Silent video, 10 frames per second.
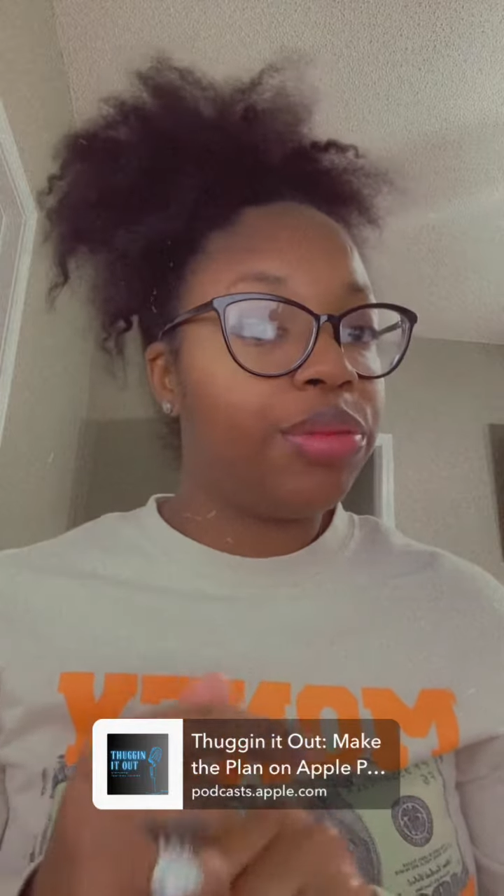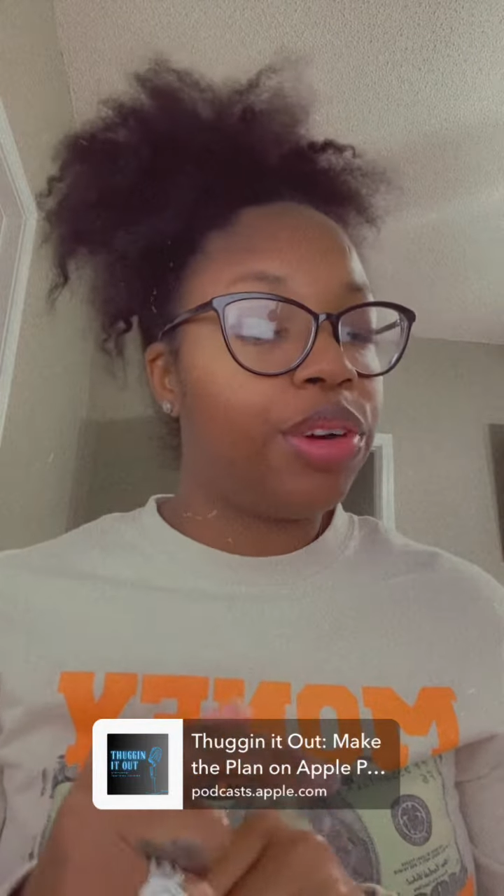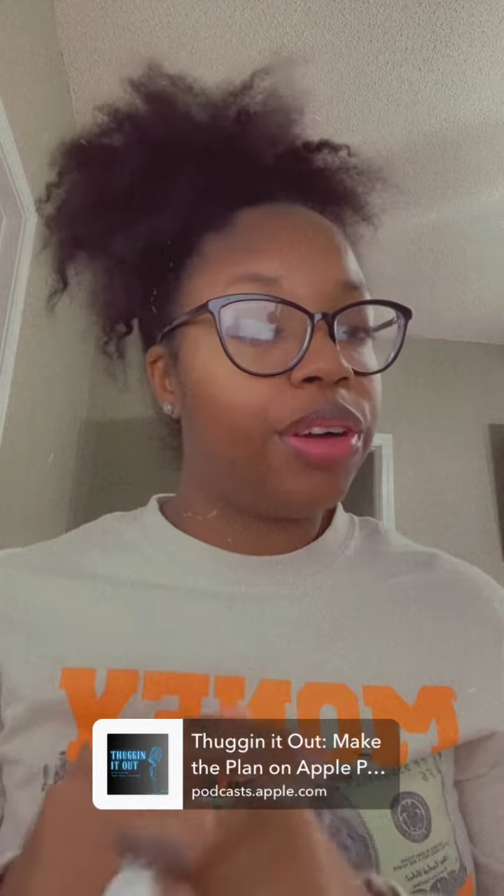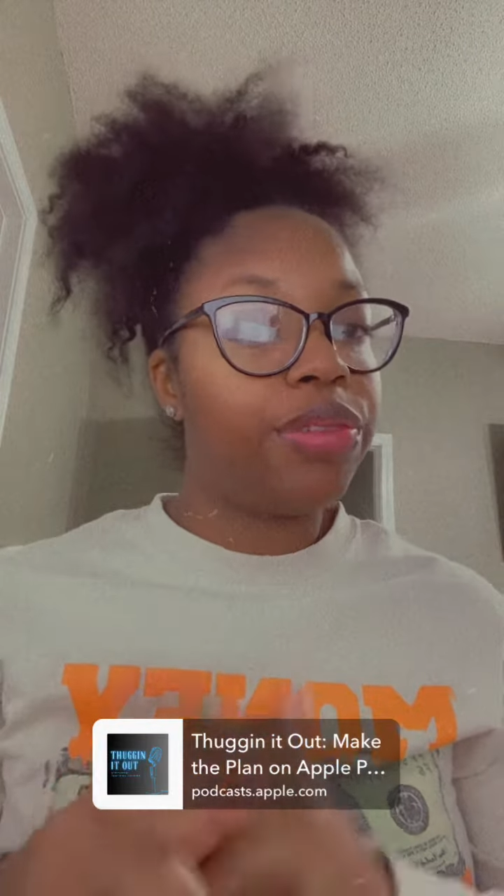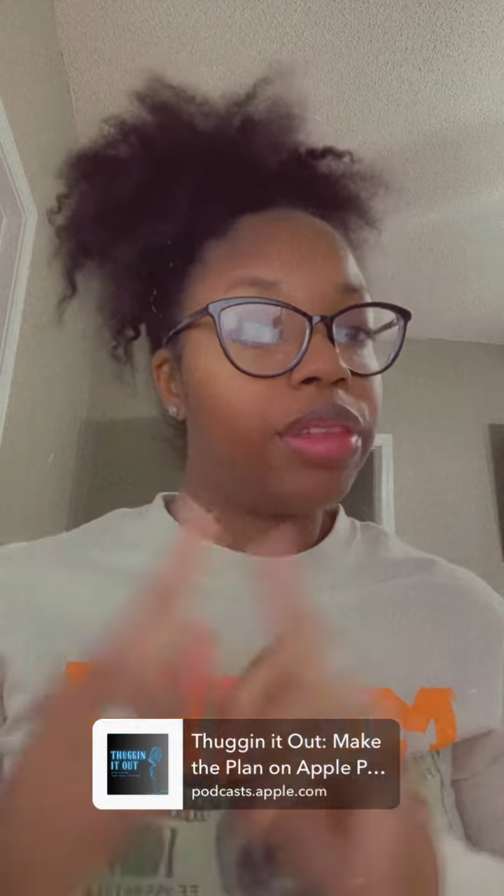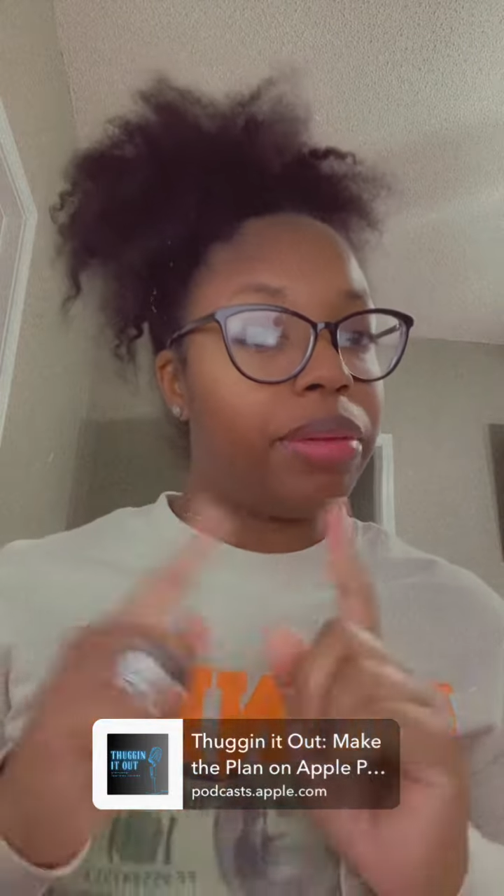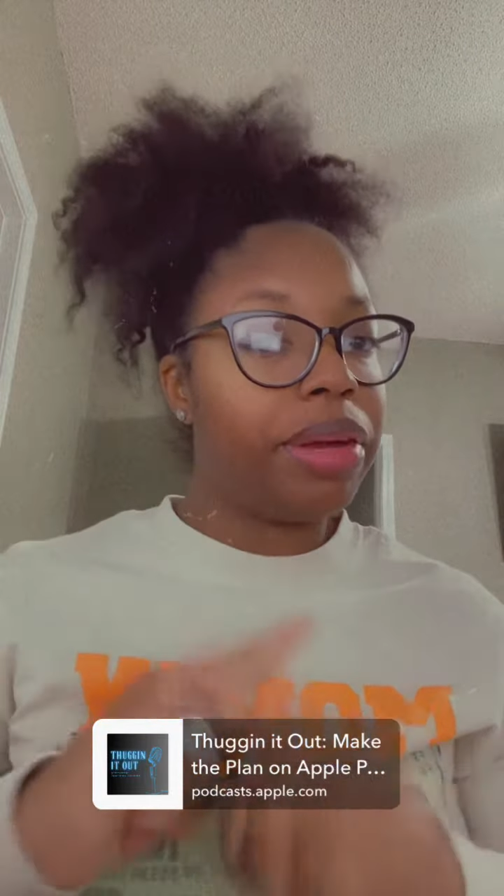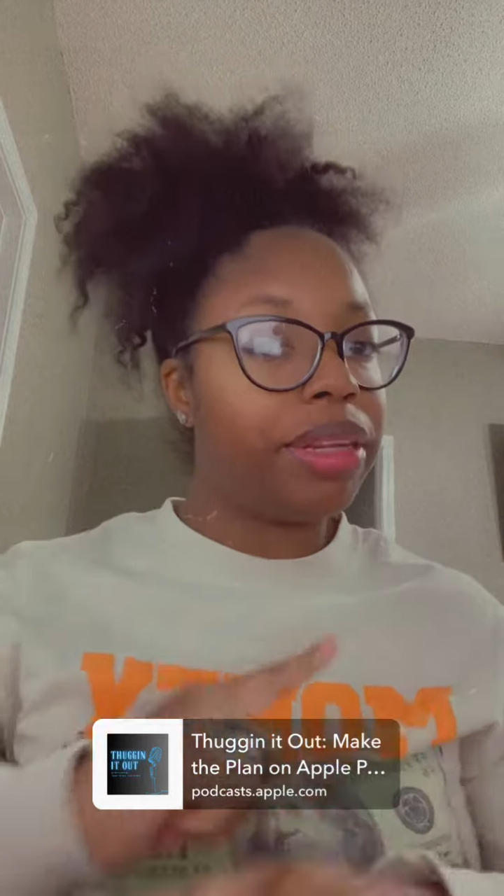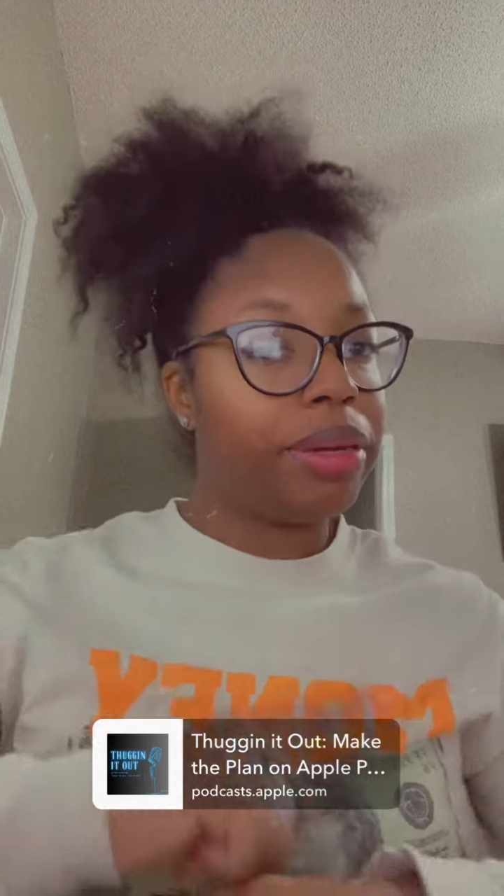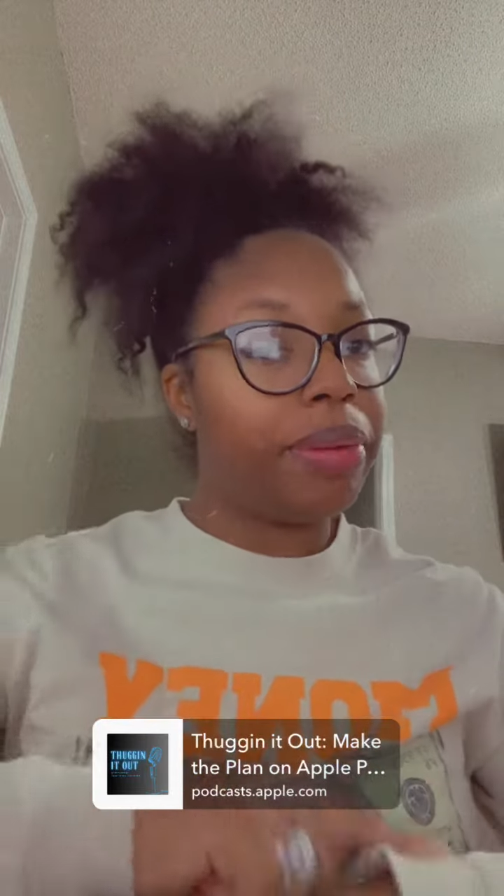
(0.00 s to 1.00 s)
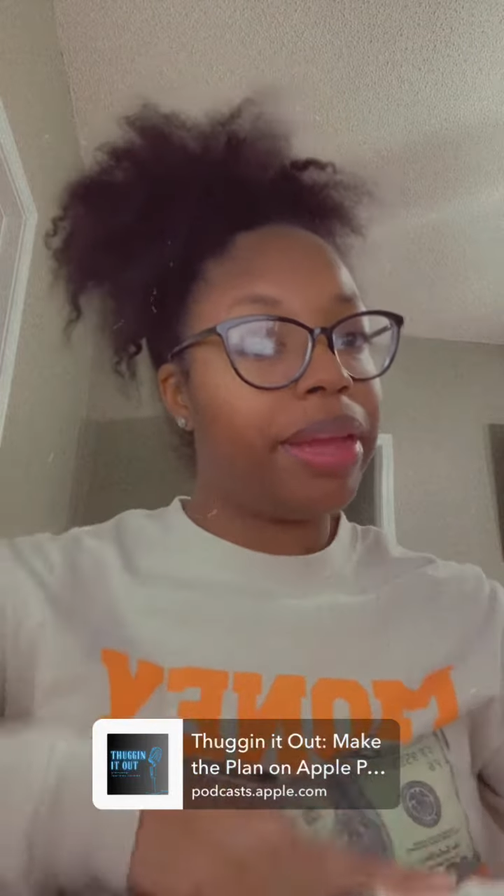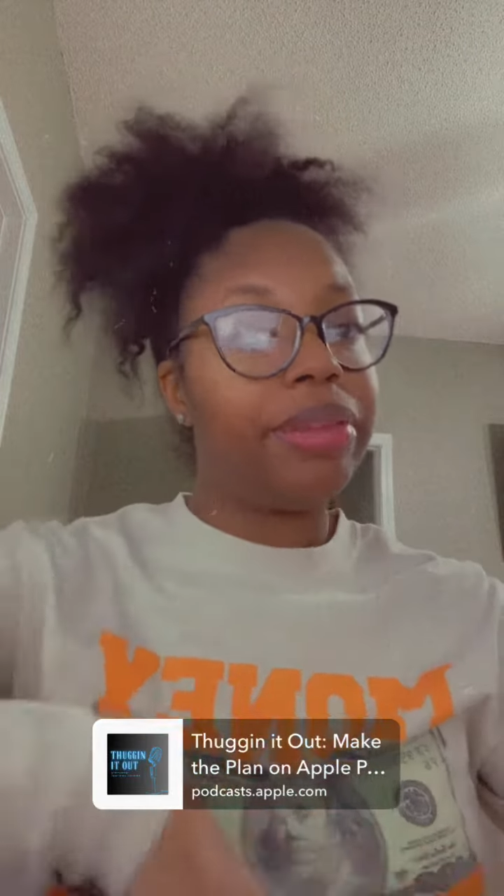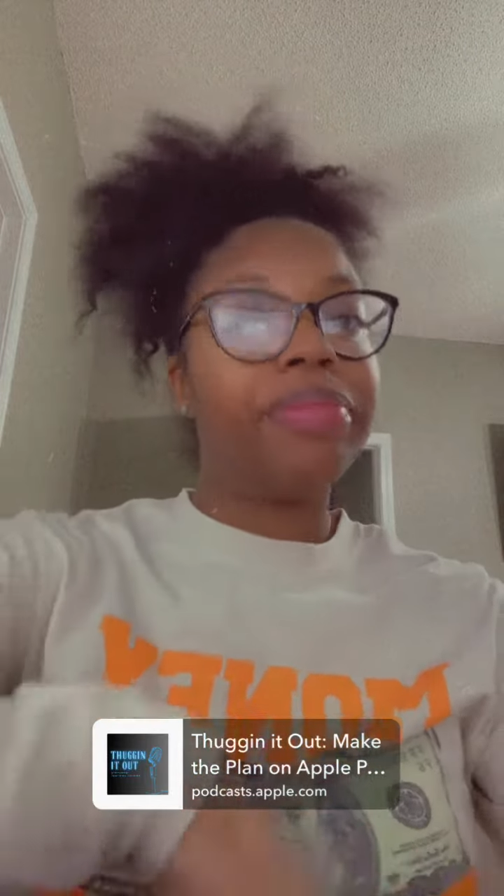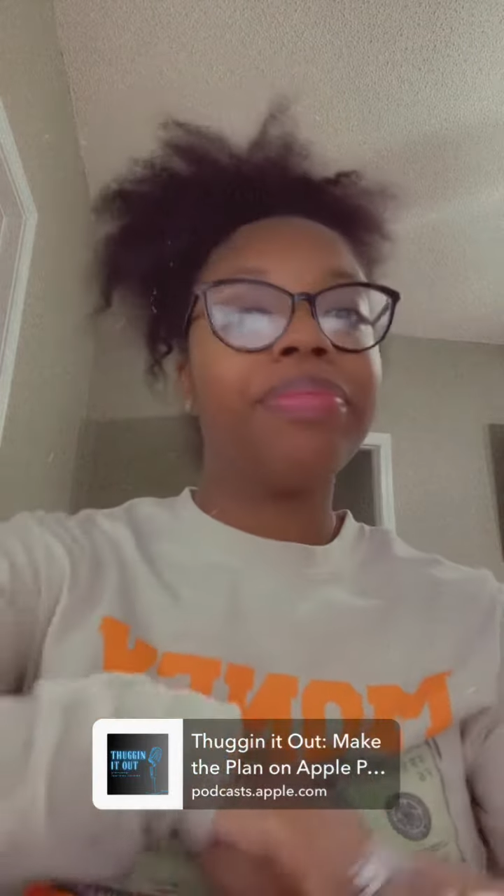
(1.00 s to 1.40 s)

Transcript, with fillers: 4th, the motherhood panel.